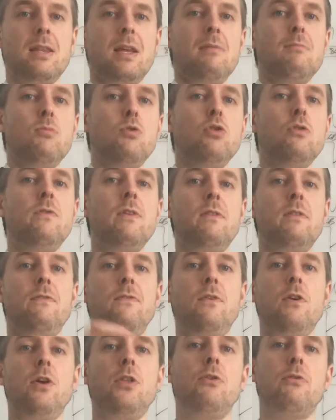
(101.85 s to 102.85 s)
then move it
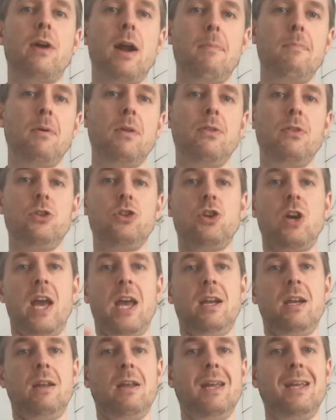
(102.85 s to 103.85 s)
further up the
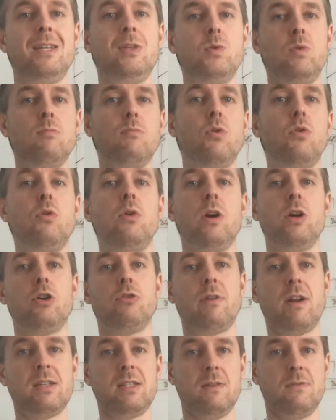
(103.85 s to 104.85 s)
chain into a more
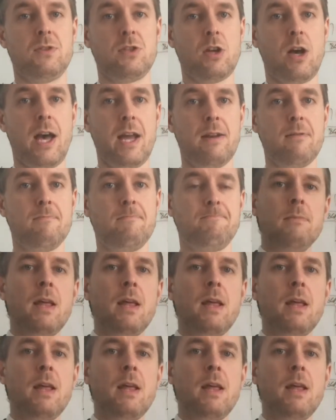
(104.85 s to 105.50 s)
aggressive side.